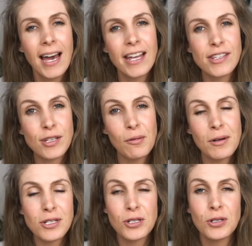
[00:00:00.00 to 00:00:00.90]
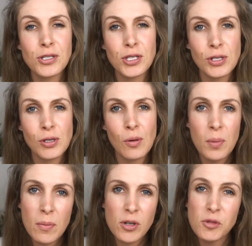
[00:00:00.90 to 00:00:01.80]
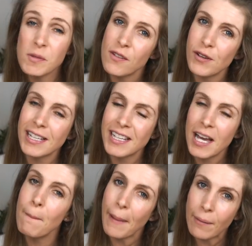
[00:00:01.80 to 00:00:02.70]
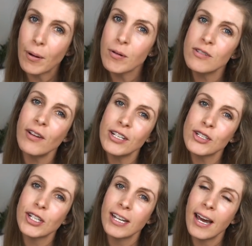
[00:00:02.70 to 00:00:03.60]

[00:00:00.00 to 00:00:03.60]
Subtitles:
And so I want to talk to you a bit more specifically about motivation.